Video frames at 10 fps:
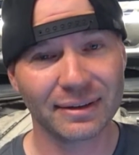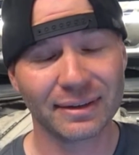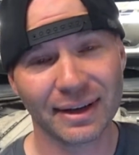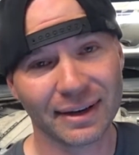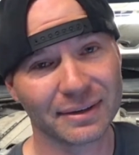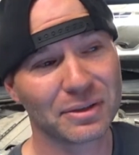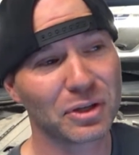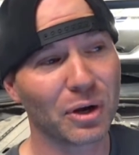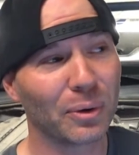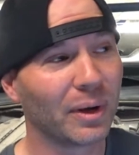Okay,
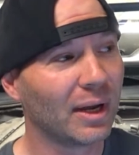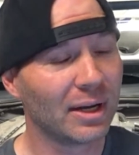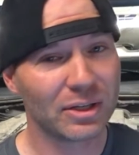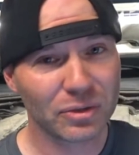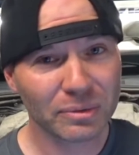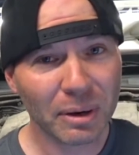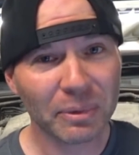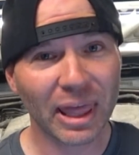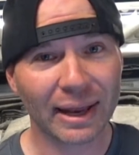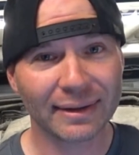so just
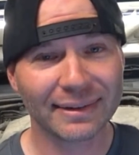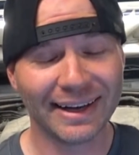remember that.